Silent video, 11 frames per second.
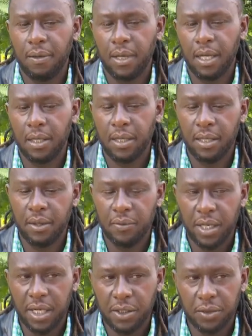like in the
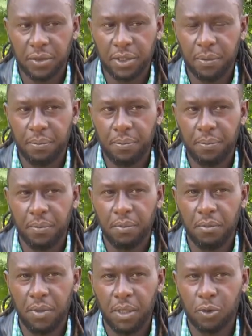relationship,
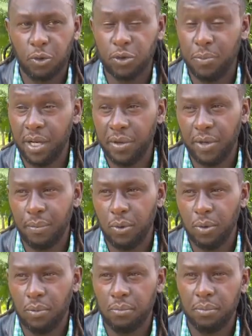it was bearable,
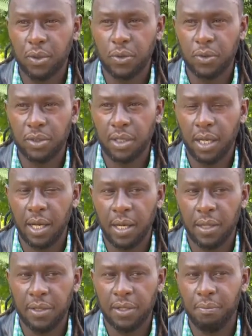because
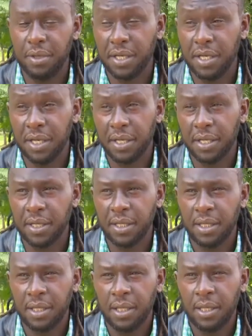in the beginning,
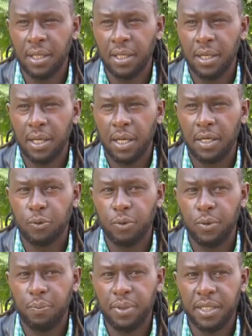it
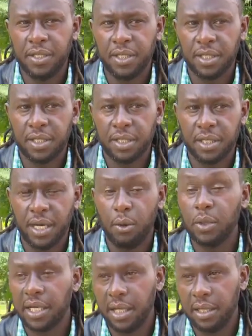would be just, say, a
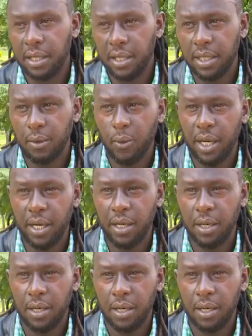weekend thing where,